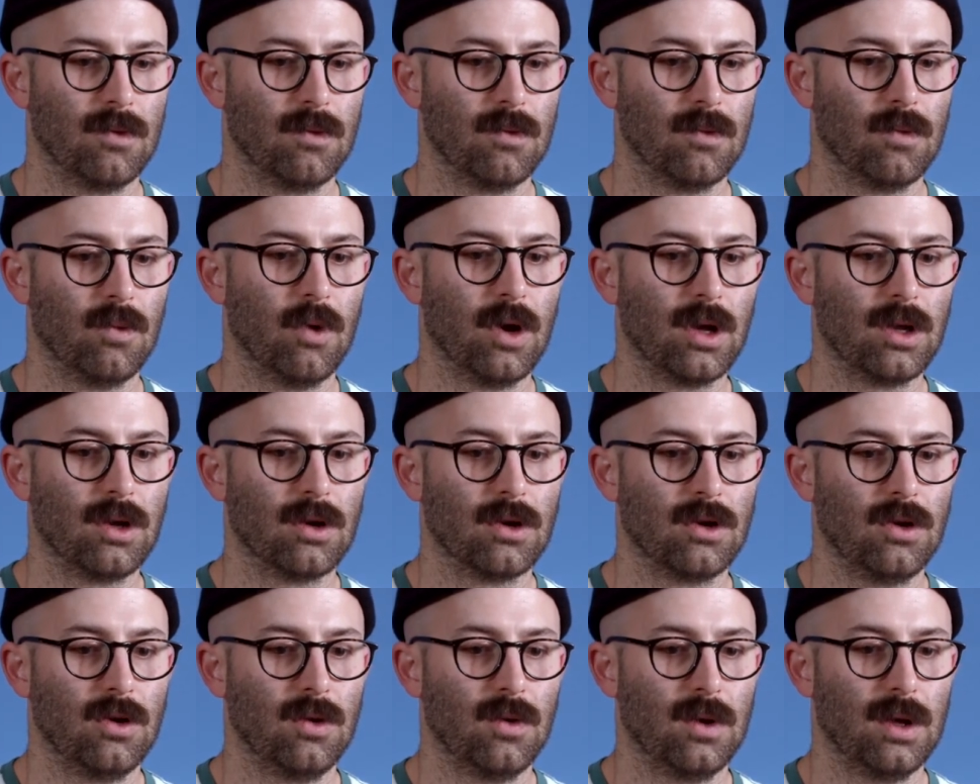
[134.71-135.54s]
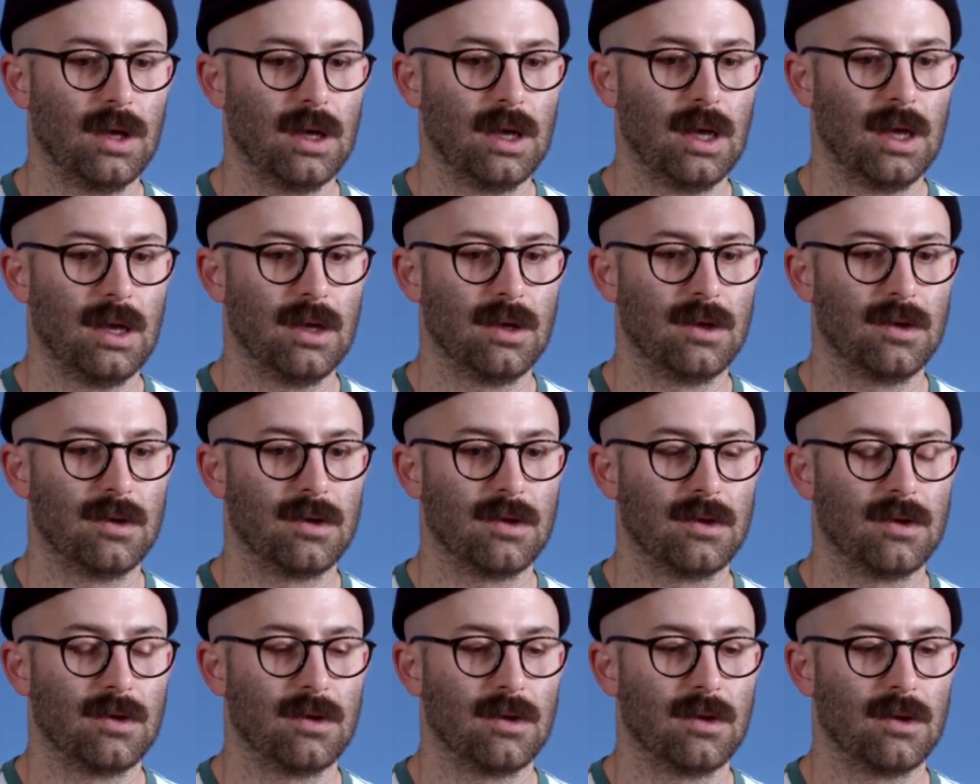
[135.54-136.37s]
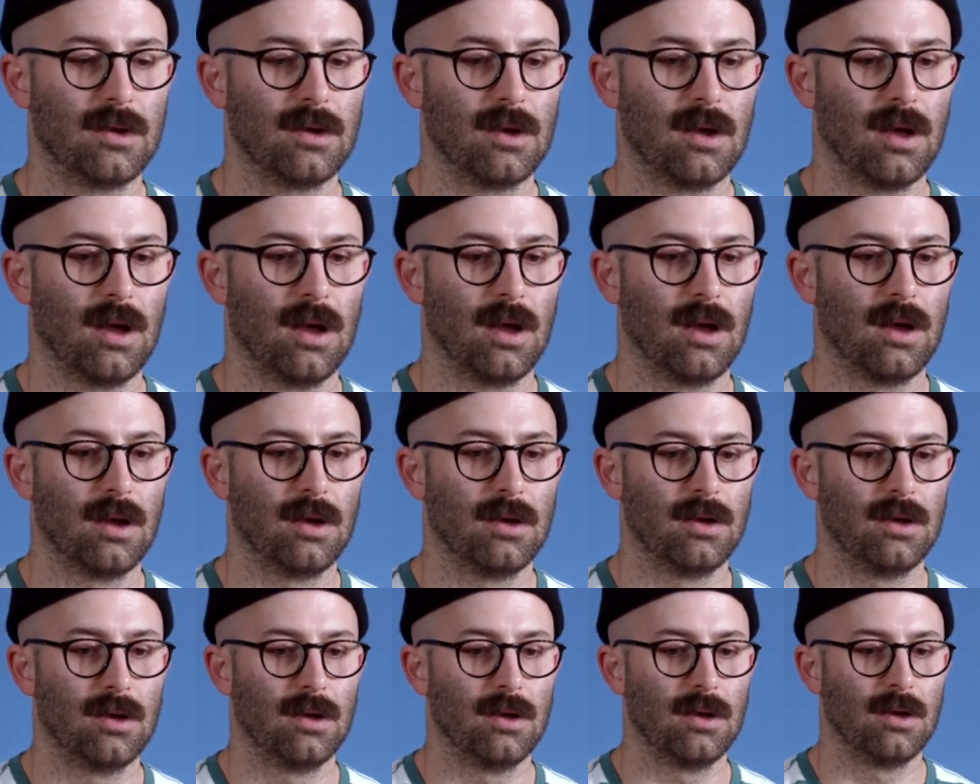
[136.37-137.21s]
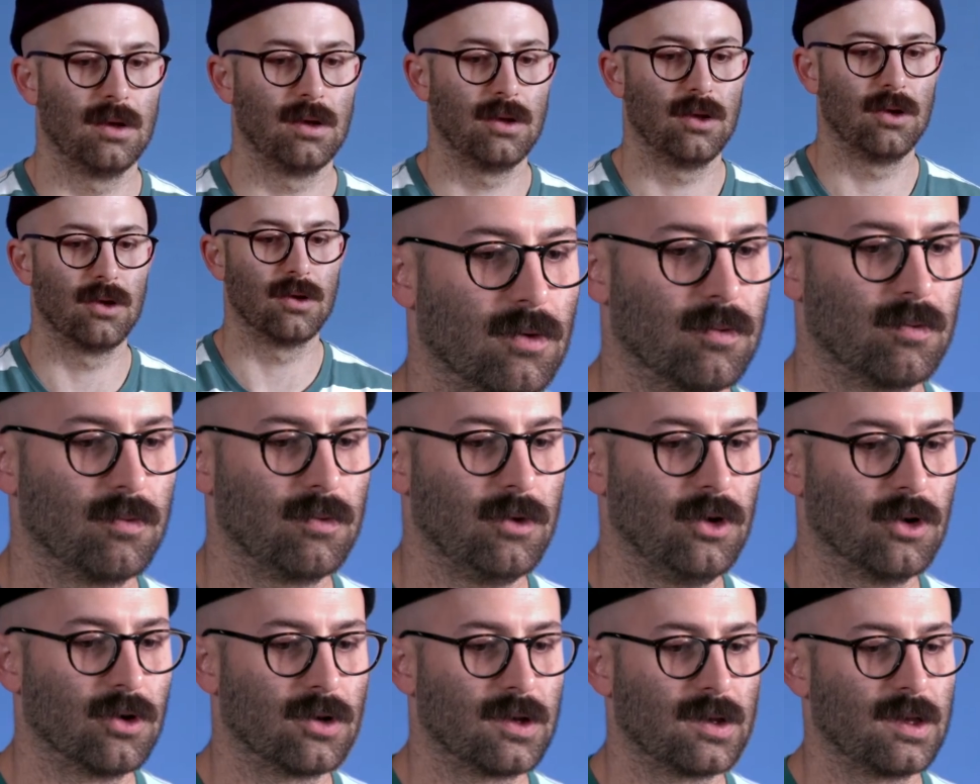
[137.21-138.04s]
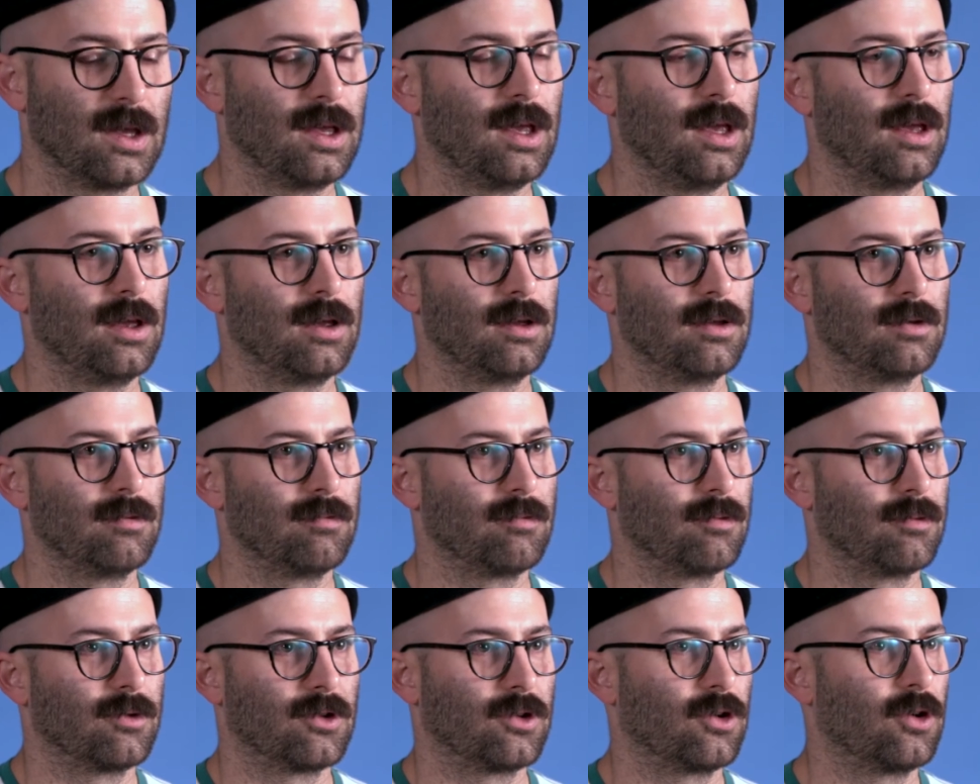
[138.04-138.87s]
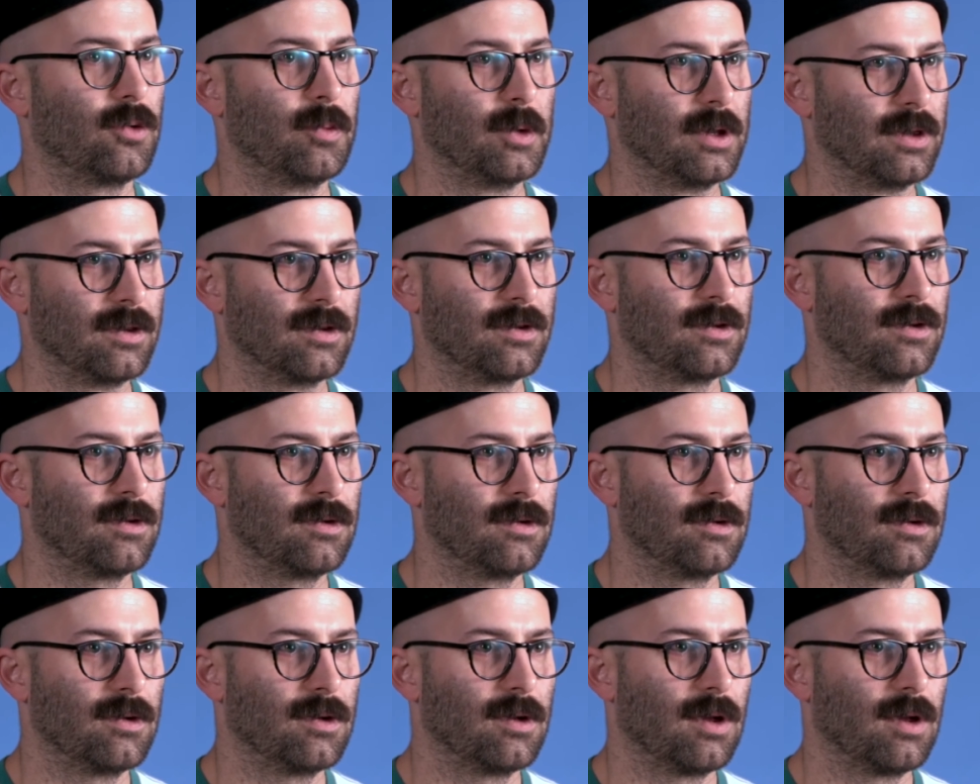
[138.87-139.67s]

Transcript: what you're doing is you're singing sermons.